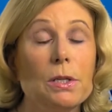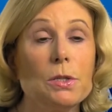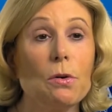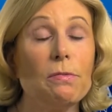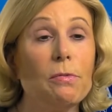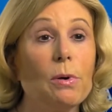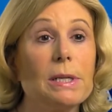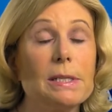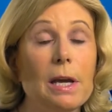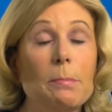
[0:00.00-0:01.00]
So for
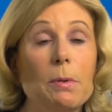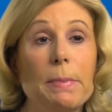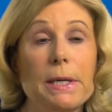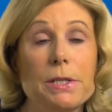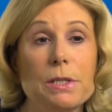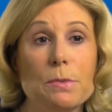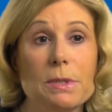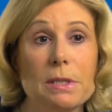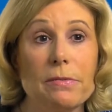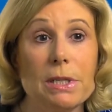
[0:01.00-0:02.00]
example, patients
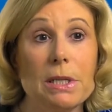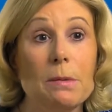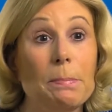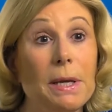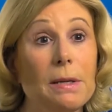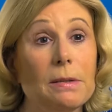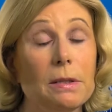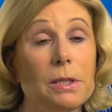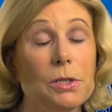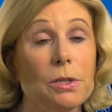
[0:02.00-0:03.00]
with 17p
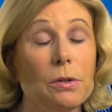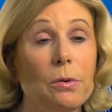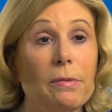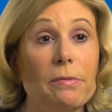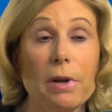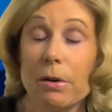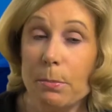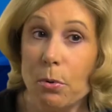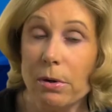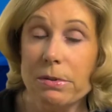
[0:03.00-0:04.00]
deletion who have very
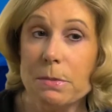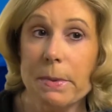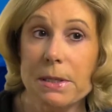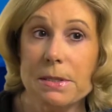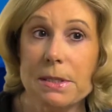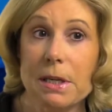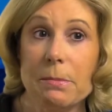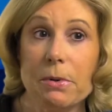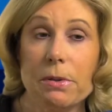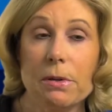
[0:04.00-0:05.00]
poor response to
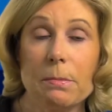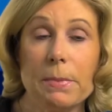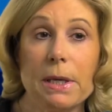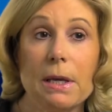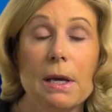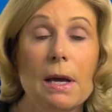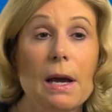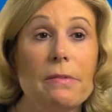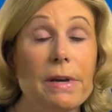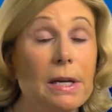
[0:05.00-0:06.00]
chemotherapy
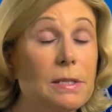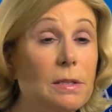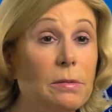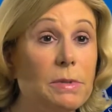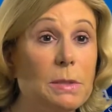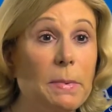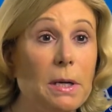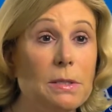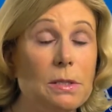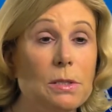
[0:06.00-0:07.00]
have excellent
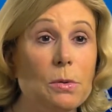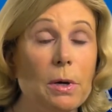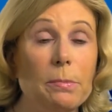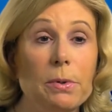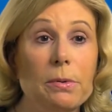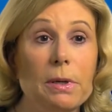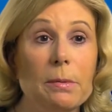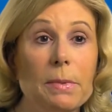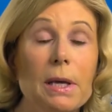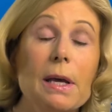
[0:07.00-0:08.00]
responses to
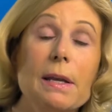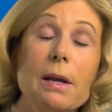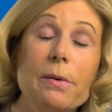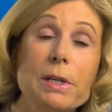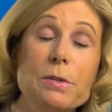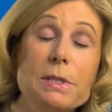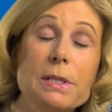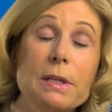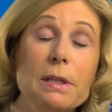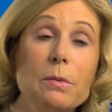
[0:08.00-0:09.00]
ibrutinib. Now
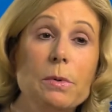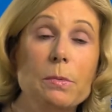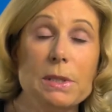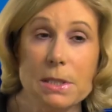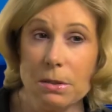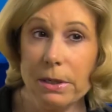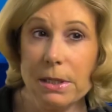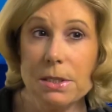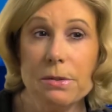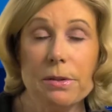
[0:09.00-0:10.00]
interestingly, we would still
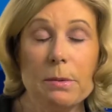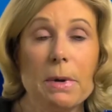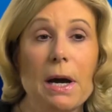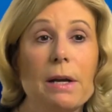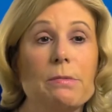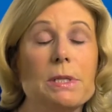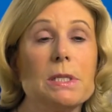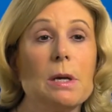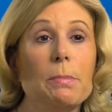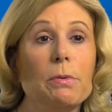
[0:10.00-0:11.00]
consider them a high-risk
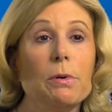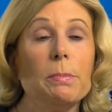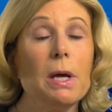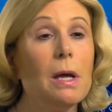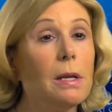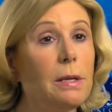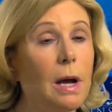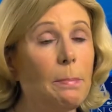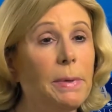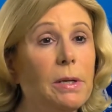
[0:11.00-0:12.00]
subgroup,
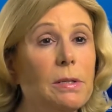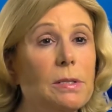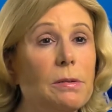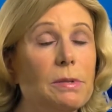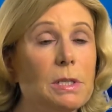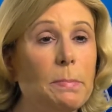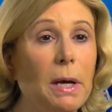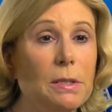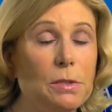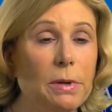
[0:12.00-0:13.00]
not because their
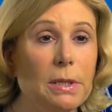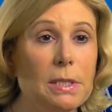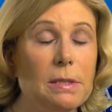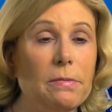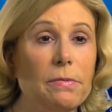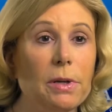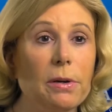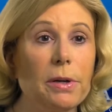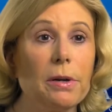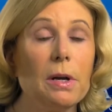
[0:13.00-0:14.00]
response rate is
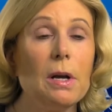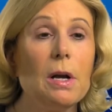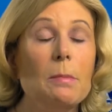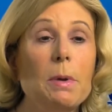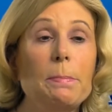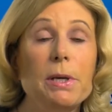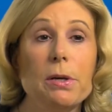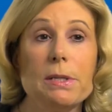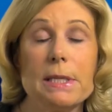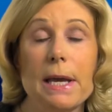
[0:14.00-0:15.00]
inferior, but
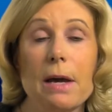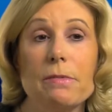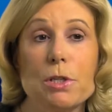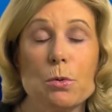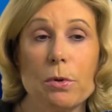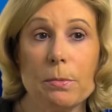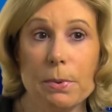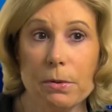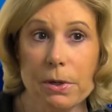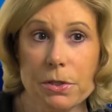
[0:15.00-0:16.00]
because they have a shorter
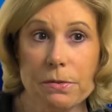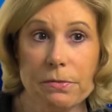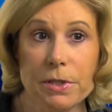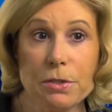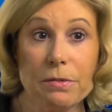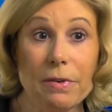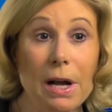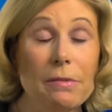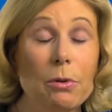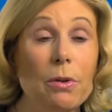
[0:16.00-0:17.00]
progression-free
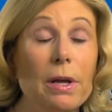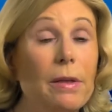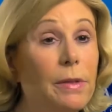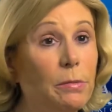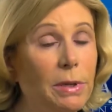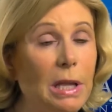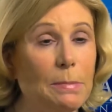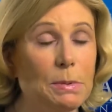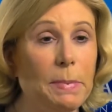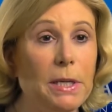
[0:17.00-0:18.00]
survival than
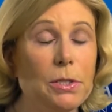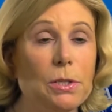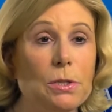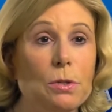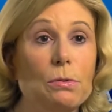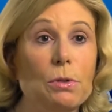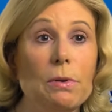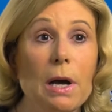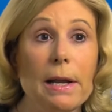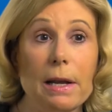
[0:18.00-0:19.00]
relapsed patients who do
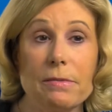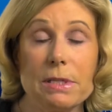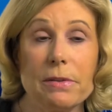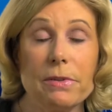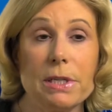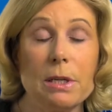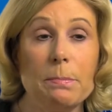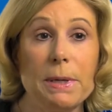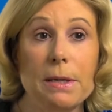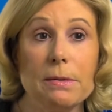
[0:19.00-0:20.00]
not have a
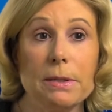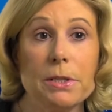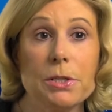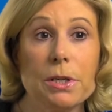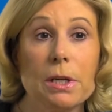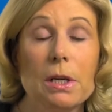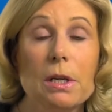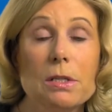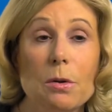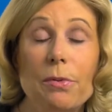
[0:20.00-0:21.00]
17p deletion.
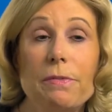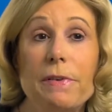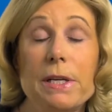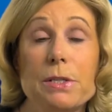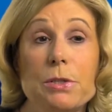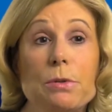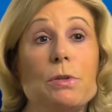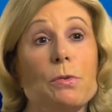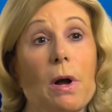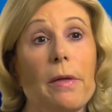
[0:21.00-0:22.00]
So in the phase two
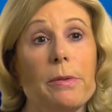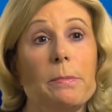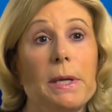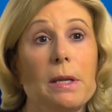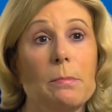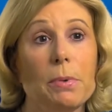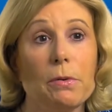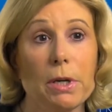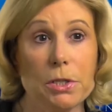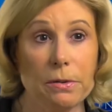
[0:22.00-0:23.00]
trial, the median
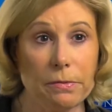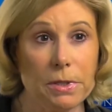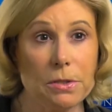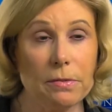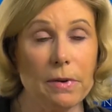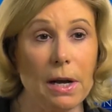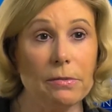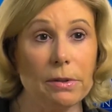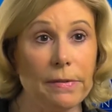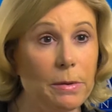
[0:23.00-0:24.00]
progression-free
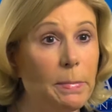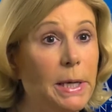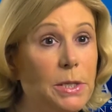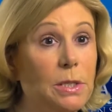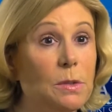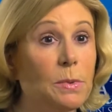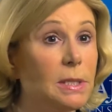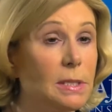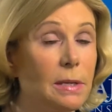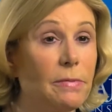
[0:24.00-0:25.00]
survival in the patients
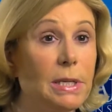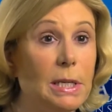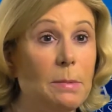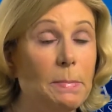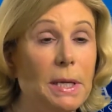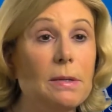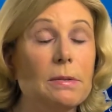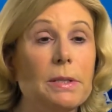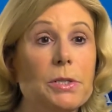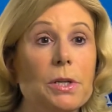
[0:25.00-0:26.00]
with a 17p
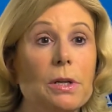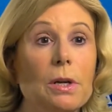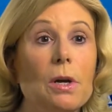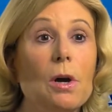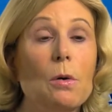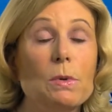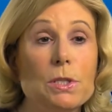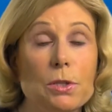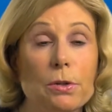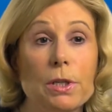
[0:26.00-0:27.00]
deletion
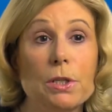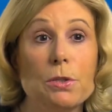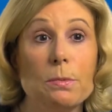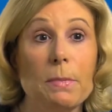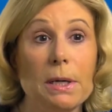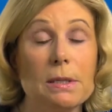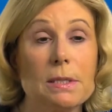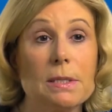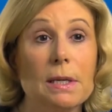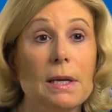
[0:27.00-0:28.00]
was 32
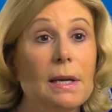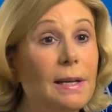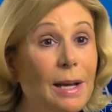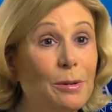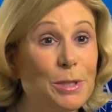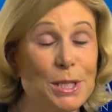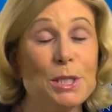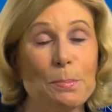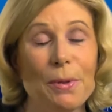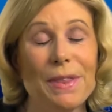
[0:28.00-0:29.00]
months. Now,
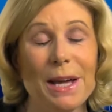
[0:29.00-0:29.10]
just to put